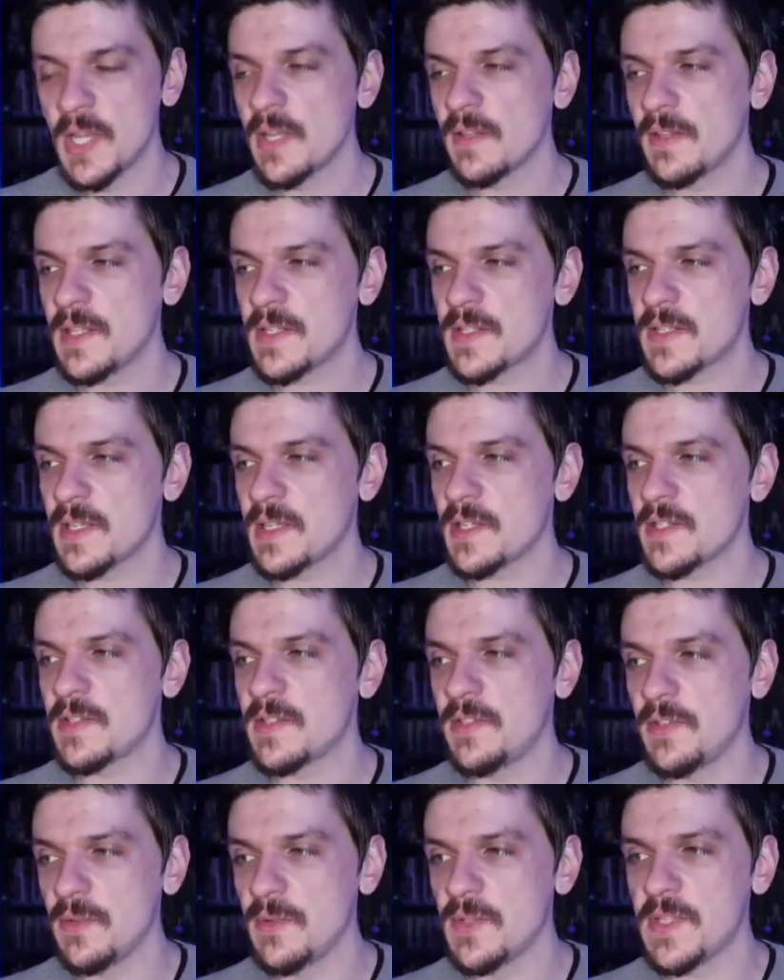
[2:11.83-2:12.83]
These things
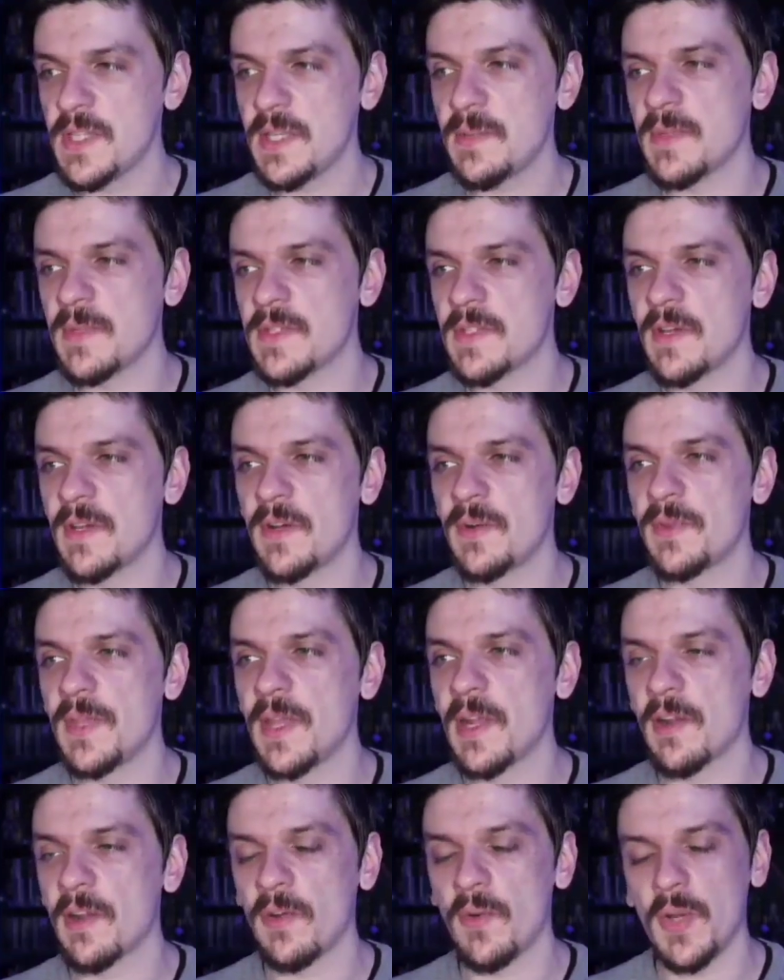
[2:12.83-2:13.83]
do seem as though they
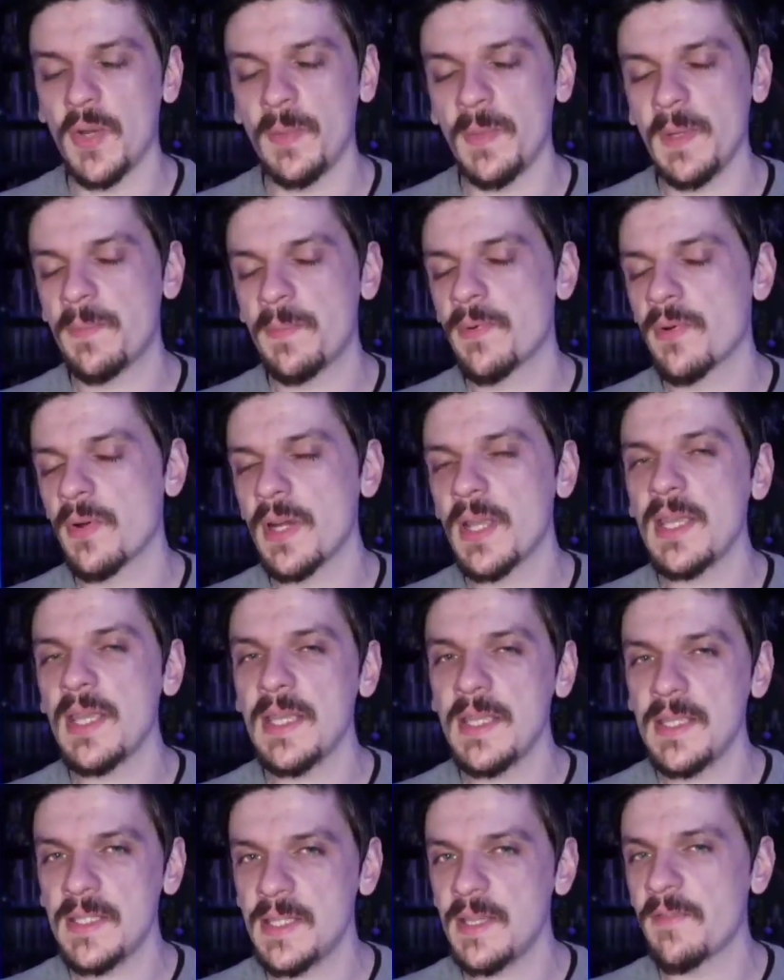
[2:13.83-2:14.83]
are going to be pretty
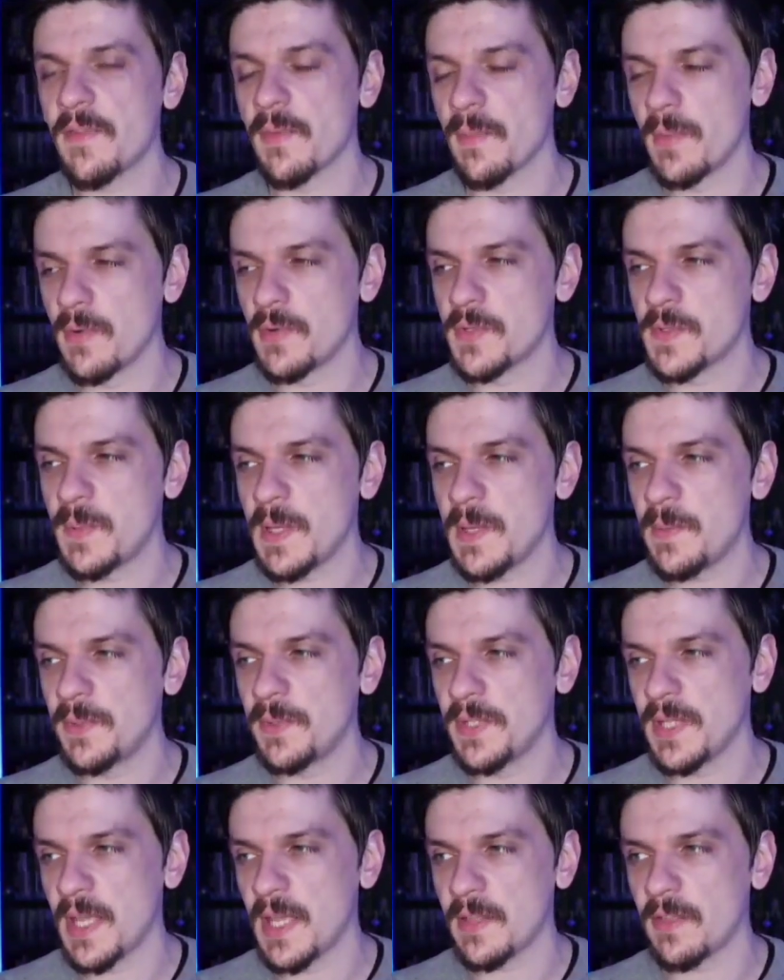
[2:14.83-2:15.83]
easy for most people
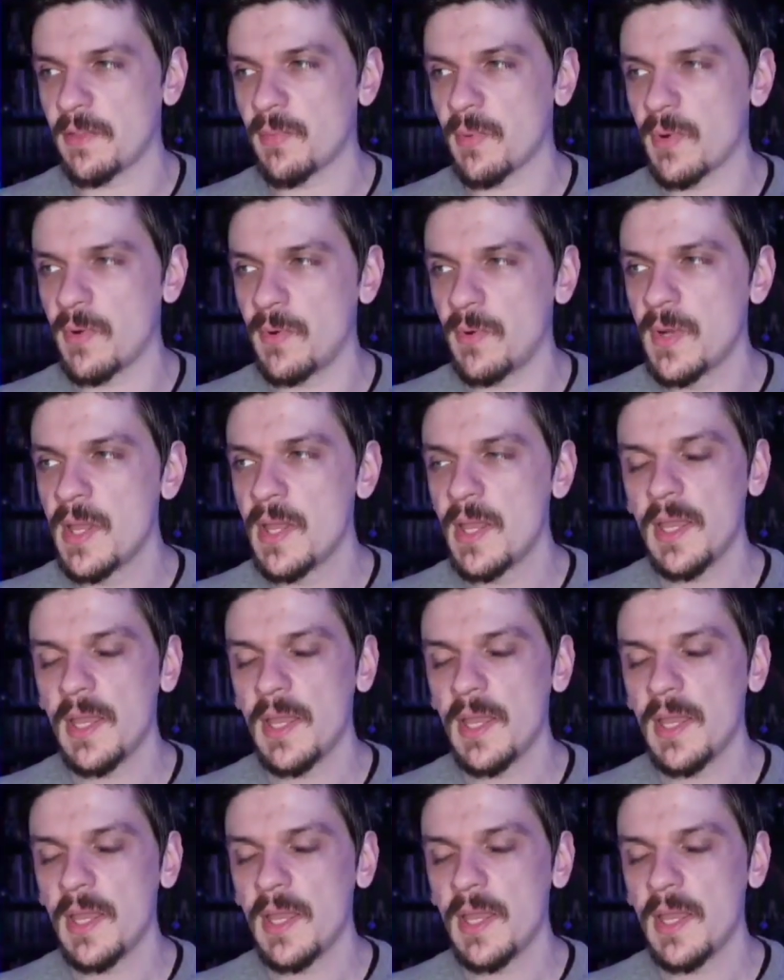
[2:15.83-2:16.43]
to get through.